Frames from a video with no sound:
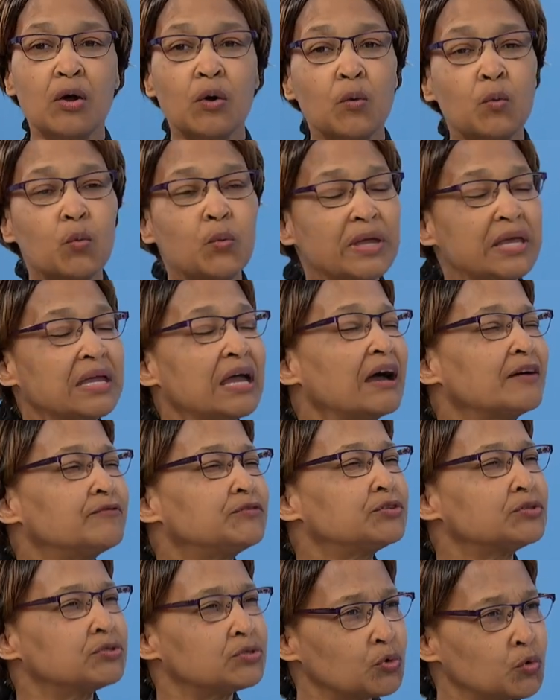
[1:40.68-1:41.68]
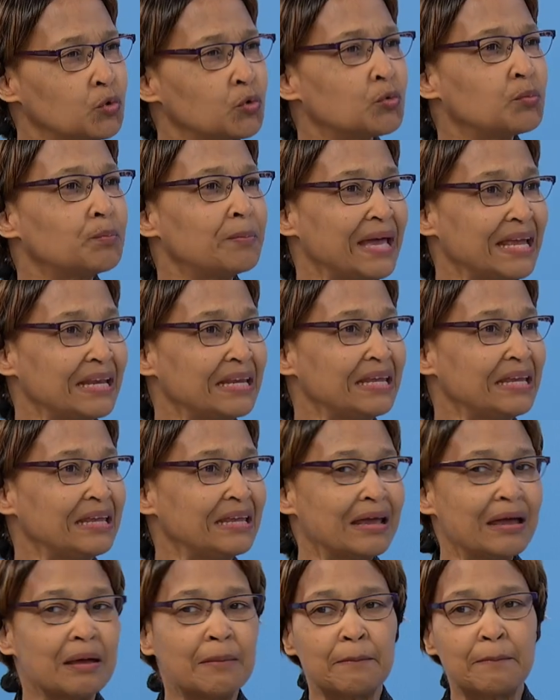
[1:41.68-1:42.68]
we have so many
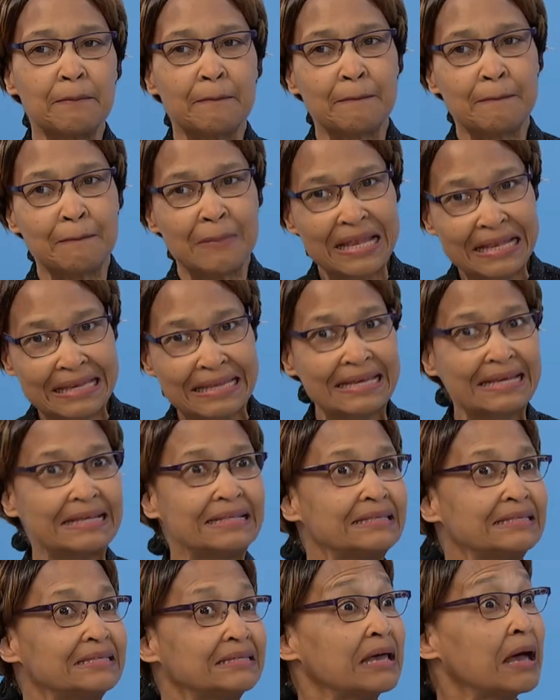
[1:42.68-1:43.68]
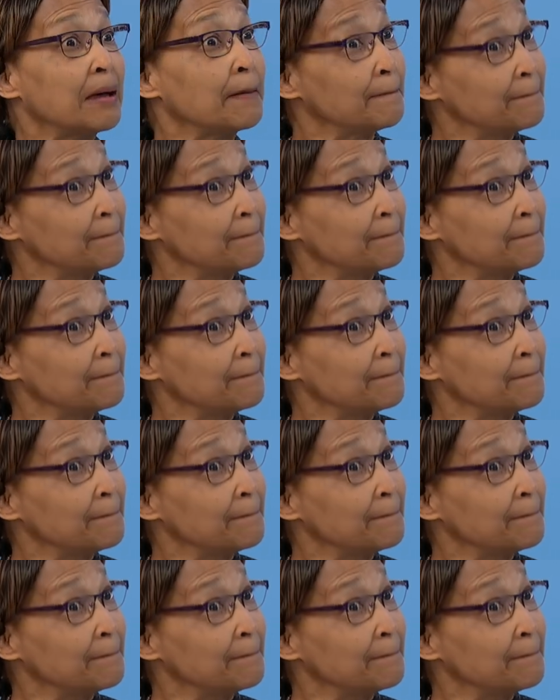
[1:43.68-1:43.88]
millions,